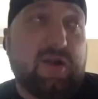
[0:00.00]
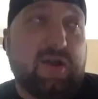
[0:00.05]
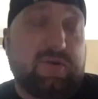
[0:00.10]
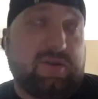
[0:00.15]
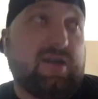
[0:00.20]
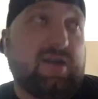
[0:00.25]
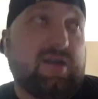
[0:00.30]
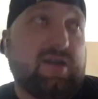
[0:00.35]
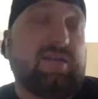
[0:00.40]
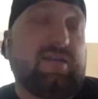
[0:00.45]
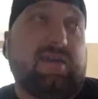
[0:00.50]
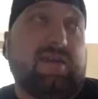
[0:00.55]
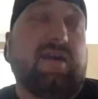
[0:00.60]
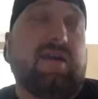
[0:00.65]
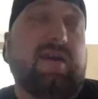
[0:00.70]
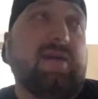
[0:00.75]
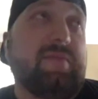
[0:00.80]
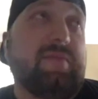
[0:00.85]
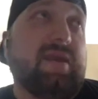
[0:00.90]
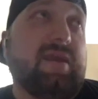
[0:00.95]
God, yeah,
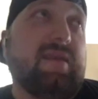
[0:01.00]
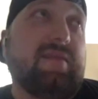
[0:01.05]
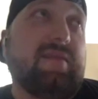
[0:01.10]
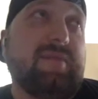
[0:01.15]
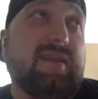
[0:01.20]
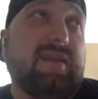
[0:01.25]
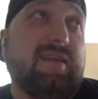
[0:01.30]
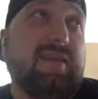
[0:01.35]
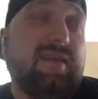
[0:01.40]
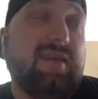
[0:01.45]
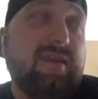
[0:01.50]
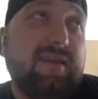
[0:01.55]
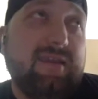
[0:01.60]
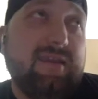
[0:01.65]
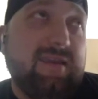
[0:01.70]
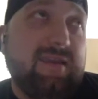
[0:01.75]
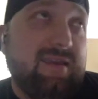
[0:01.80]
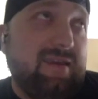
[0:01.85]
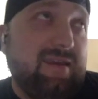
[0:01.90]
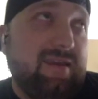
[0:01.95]
man. I mean,
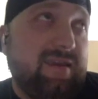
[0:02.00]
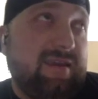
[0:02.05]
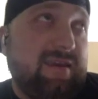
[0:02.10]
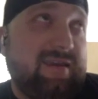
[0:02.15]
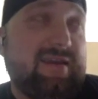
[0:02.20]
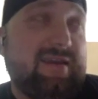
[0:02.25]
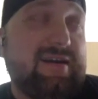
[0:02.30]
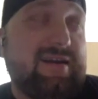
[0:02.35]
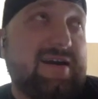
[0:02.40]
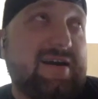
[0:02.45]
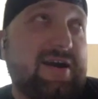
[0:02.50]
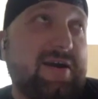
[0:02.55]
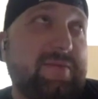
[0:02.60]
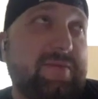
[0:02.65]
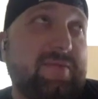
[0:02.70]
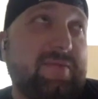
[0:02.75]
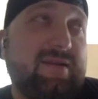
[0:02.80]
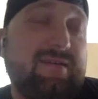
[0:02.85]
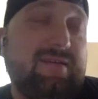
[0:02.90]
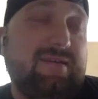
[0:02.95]
um,
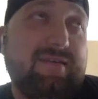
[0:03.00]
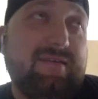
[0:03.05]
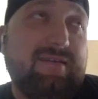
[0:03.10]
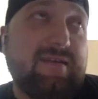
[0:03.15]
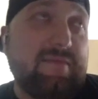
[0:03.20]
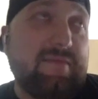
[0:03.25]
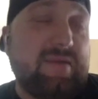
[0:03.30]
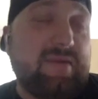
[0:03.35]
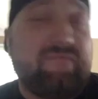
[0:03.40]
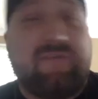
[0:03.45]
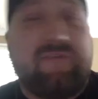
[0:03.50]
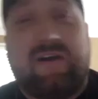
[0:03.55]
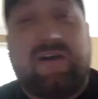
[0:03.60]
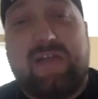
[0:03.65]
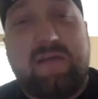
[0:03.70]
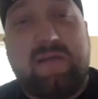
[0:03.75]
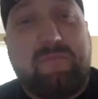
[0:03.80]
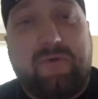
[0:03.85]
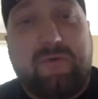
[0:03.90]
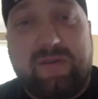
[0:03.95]
I mean, Fall Out
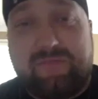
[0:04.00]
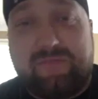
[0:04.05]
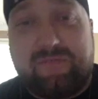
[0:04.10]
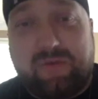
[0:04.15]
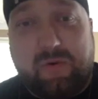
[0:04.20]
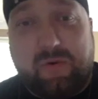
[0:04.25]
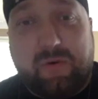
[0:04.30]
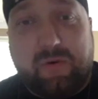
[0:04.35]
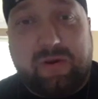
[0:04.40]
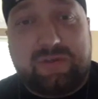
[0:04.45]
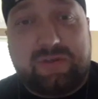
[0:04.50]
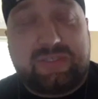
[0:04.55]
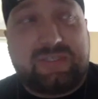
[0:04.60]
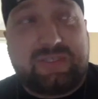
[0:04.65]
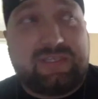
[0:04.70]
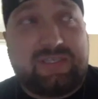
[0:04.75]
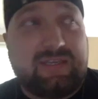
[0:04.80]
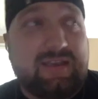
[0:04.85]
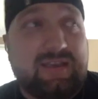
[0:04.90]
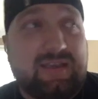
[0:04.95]
Boy, of course,
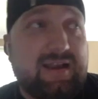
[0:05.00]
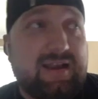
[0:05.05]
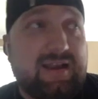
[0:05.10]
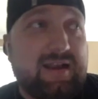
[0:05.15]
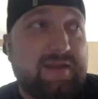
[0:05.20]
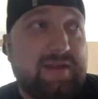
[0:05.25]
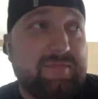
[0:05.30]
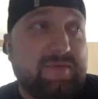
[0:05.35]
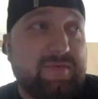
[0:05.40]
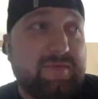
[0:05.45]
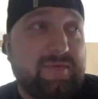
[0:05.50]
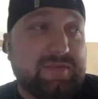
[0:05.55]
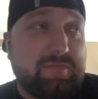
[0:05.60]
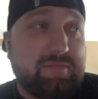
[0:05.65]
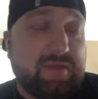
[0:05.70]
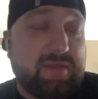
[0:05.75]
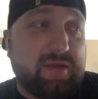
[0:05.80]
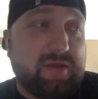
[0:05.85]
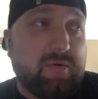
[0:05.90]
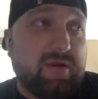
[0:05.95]
um, was a
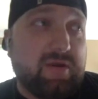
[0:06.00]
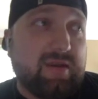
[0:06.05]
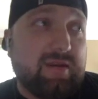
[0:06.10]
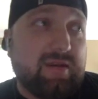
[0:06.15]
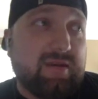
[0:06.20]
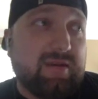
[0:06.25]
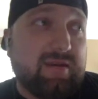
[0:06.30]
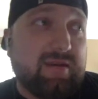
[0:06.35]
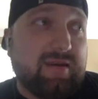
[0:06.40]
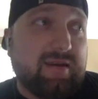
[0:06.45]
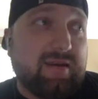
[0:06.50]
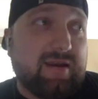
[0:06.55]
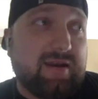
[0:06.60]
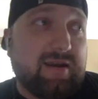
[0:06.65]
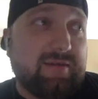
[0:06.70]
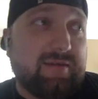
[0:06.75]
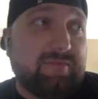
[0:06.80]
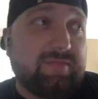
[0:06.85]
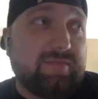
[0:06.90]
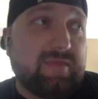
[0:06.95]
big one.
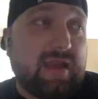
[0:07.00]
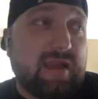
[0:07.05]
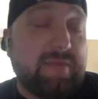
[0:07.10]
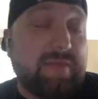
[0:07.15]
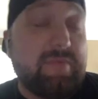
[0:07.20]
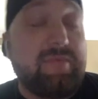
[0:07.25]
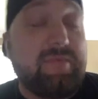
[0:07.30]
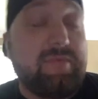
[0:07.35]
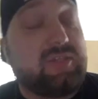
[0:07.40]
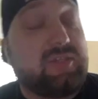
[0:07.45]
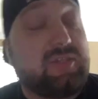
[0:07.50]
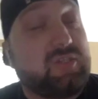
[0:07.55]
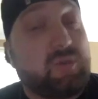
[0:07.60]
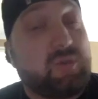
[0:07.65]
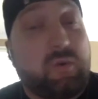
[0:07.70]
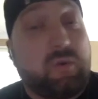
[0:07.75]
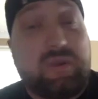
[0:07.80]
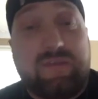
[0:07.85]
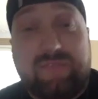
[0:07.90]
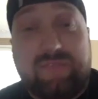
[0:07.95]
Um, I'm a big
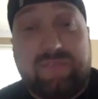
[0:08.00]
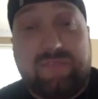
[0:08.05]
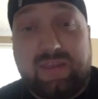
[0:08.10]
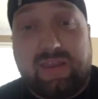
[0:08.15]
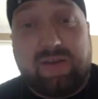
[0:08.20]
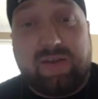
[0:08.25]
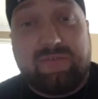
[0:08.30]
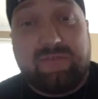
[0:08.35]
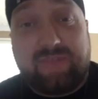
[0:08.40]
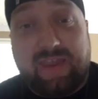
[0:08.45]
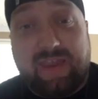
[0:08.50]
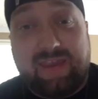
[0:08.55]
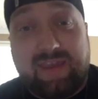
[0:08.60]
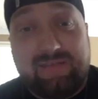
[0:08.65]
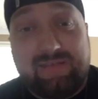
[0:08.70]
Story of the Year fan.